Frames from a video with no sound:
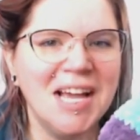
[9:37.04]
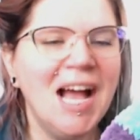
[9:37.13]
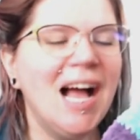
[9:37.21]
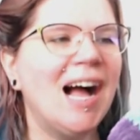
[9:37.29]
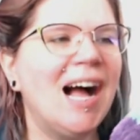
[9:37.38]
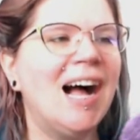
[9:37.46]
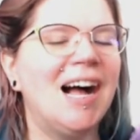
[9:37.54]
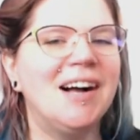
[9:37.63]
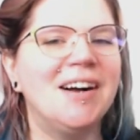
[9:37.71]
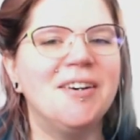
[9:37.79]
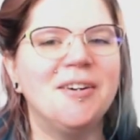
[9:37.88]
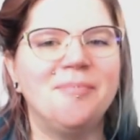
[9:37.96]

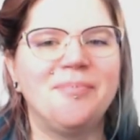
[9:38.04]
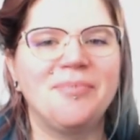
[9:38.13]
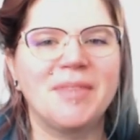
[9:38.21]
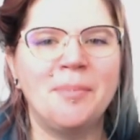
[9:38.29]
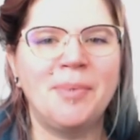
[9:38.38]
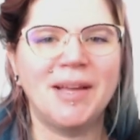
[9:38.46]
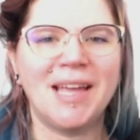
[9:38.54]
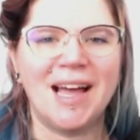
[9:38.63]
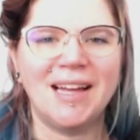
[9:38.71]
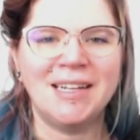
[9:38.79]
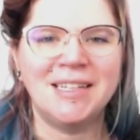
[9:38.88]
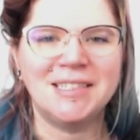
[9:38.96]
But
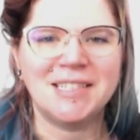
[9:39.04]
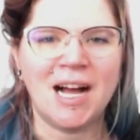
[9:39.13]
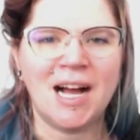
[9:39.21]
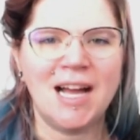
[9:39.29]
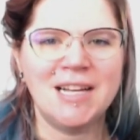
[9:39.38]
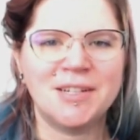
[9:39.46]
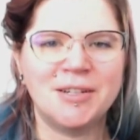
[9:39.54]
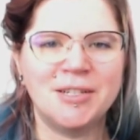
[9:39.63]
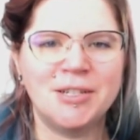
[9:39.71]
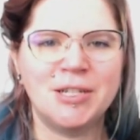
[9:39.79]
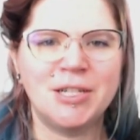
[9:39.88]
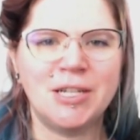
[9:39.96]
yeah, and his eyes are
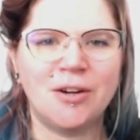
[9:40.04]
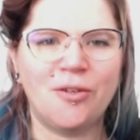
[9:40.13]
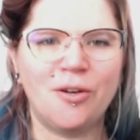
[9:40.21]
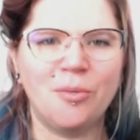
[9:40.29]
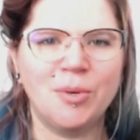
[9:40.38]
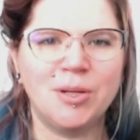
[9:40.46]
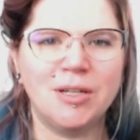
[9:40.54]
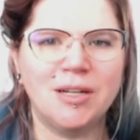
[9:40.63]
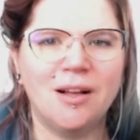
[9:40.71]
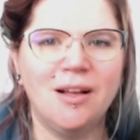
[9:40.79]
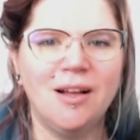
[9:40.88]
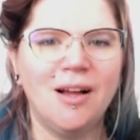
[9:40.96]

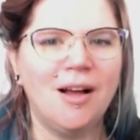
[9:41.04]
adorable.